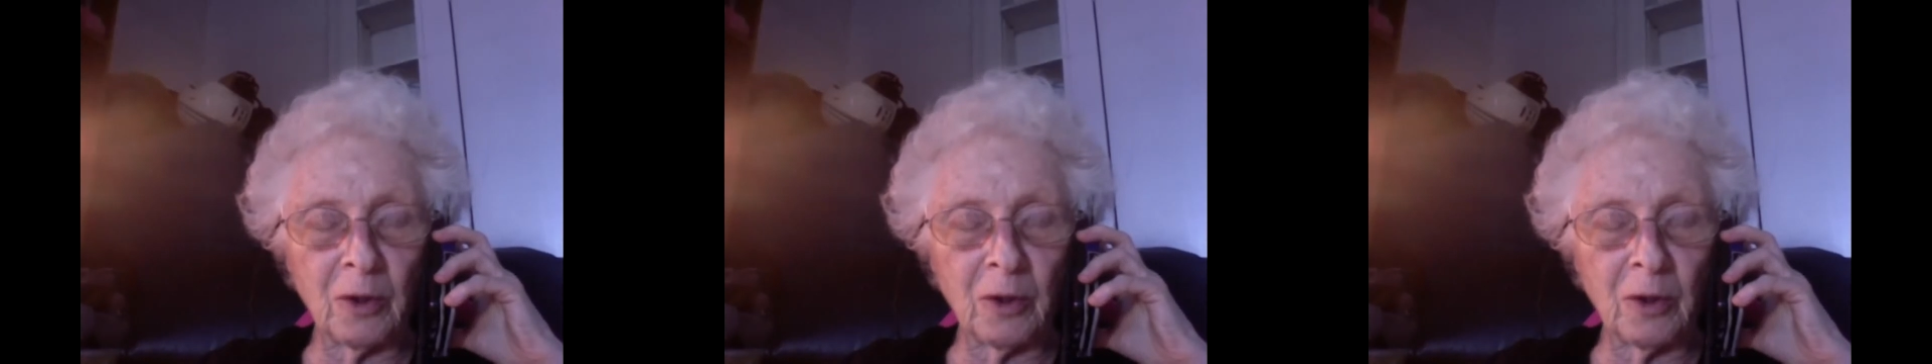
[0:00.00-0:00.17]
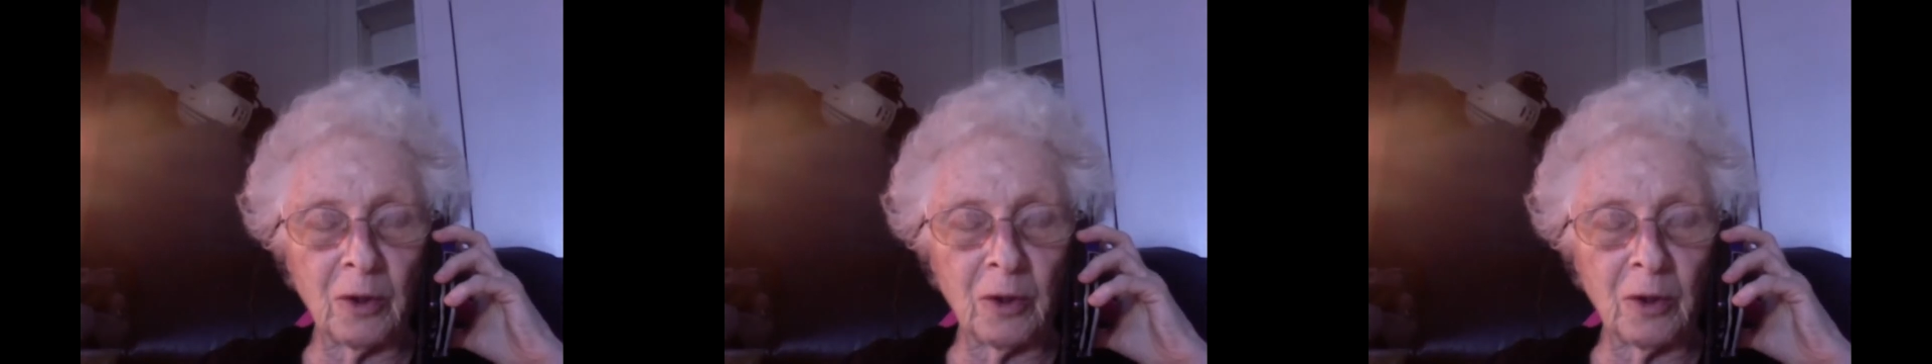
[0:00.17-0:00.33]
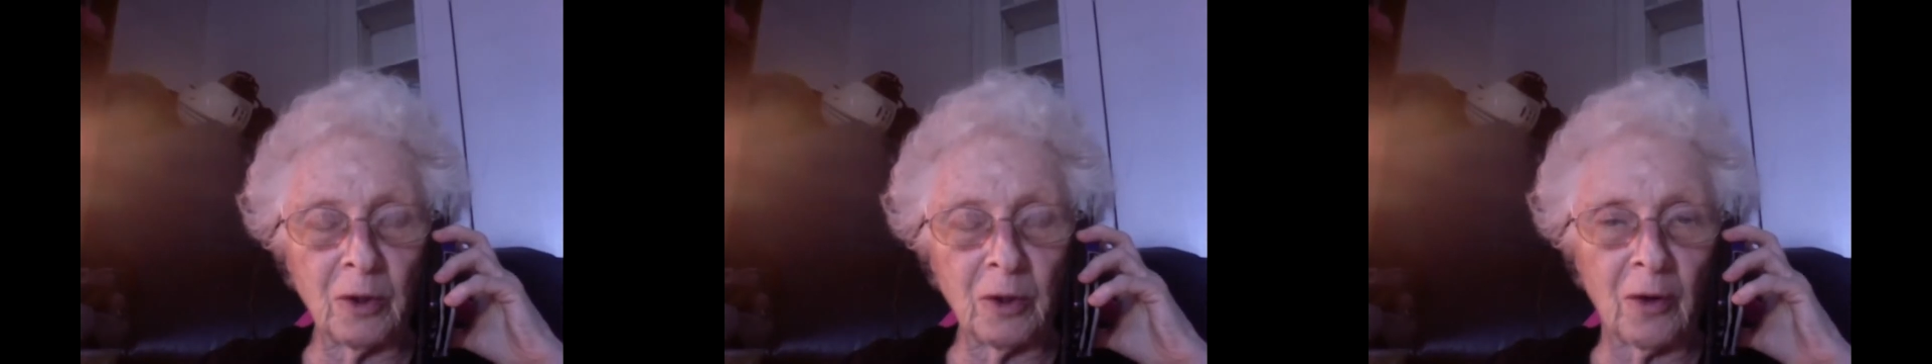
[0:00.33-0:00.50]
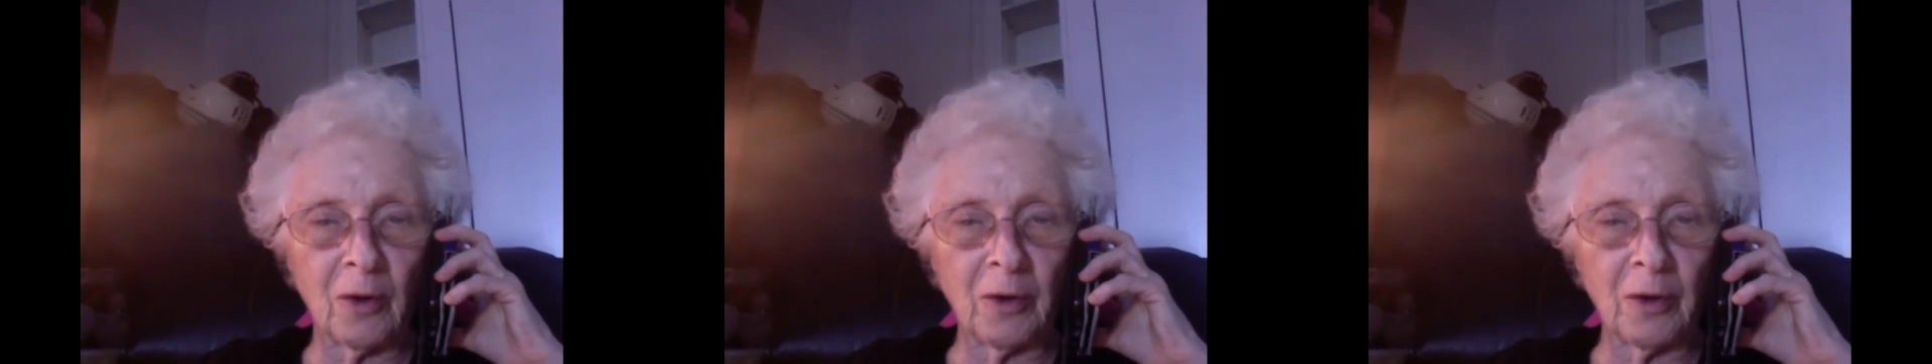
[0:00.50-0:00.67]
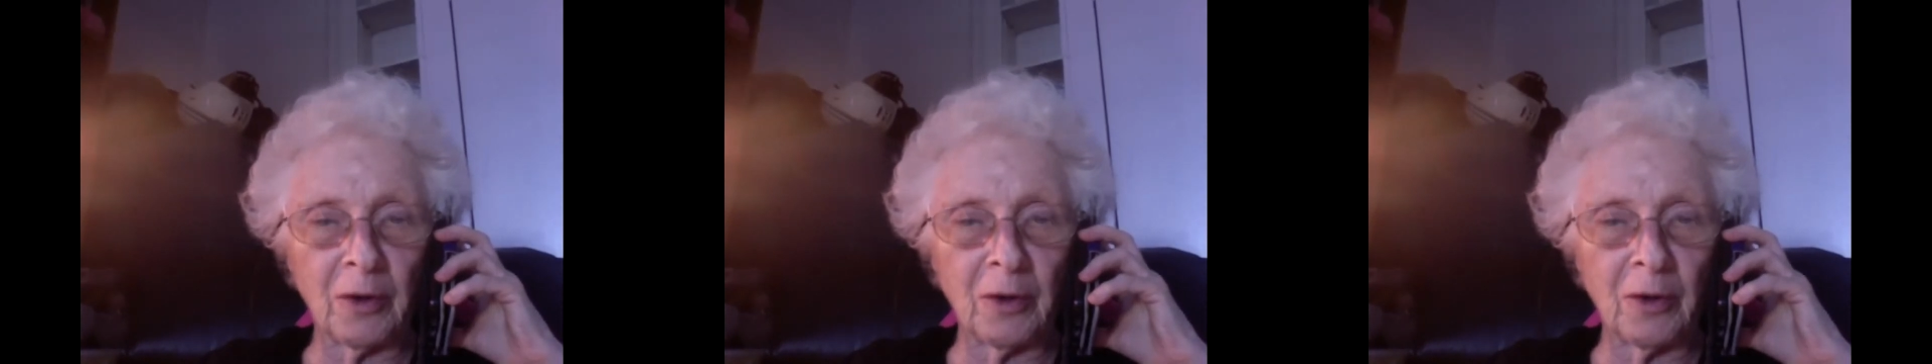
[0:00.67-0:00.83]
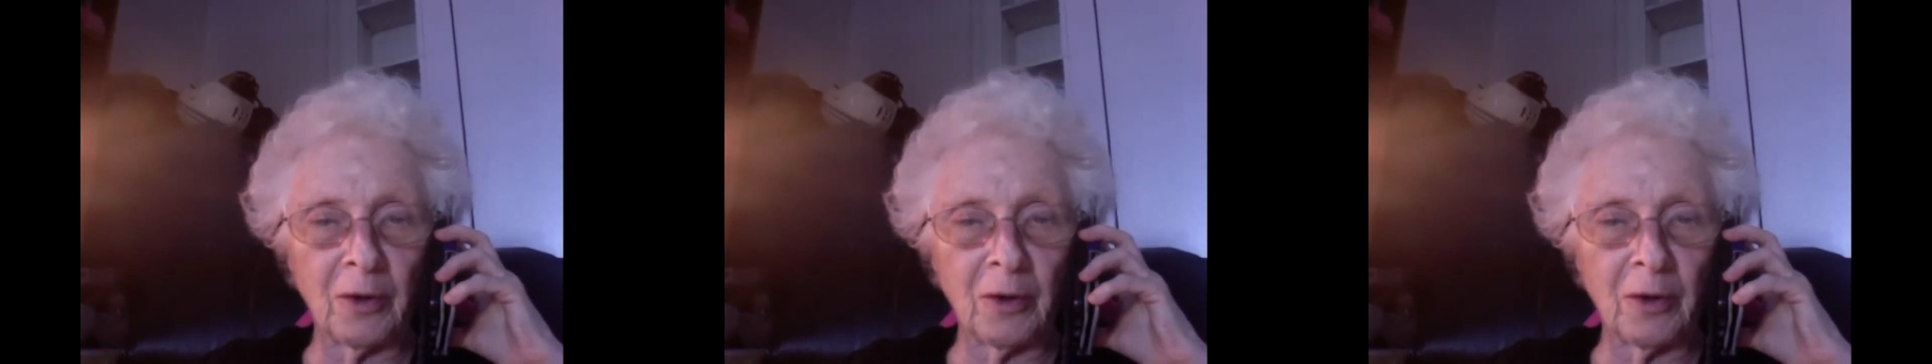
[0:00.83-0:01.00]
Was there a
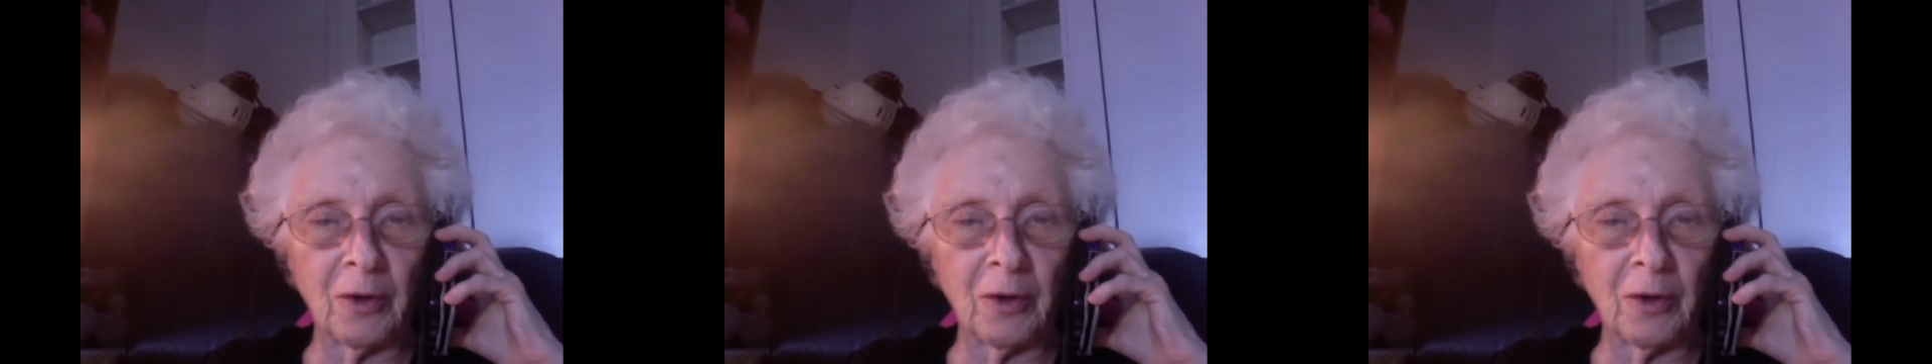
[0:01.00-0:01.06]
coroner's